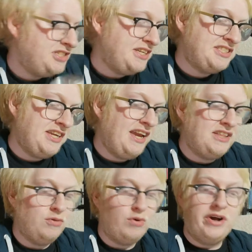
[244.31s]
city in
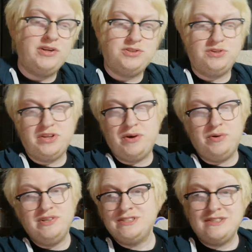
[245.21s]
the world, although
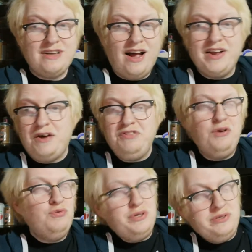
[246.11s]
I have no
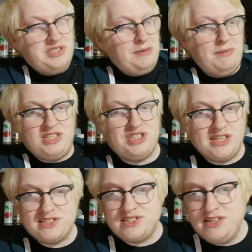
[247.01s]
roots in
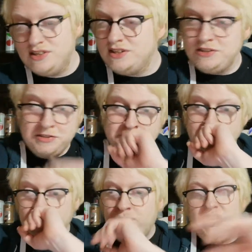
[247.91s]
Manchester.
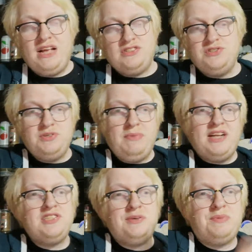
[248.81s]
But that doesn't
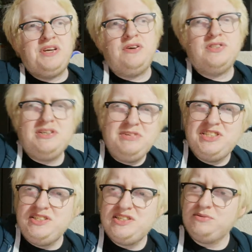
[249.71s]
matter because ever
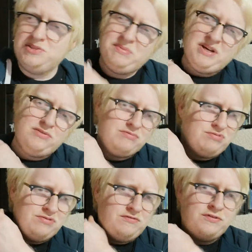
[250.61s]
since I was about
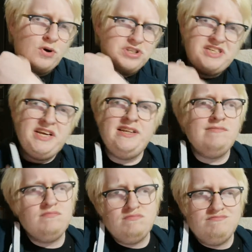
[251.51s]
14,
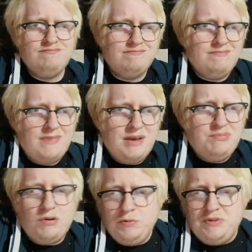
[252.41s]

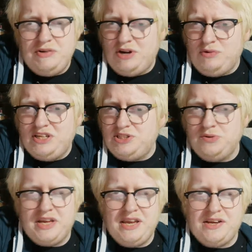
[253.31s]
probably when I went to
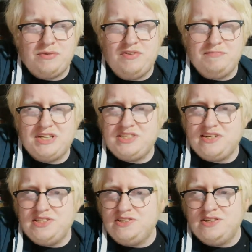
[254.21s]
a gig with my dad,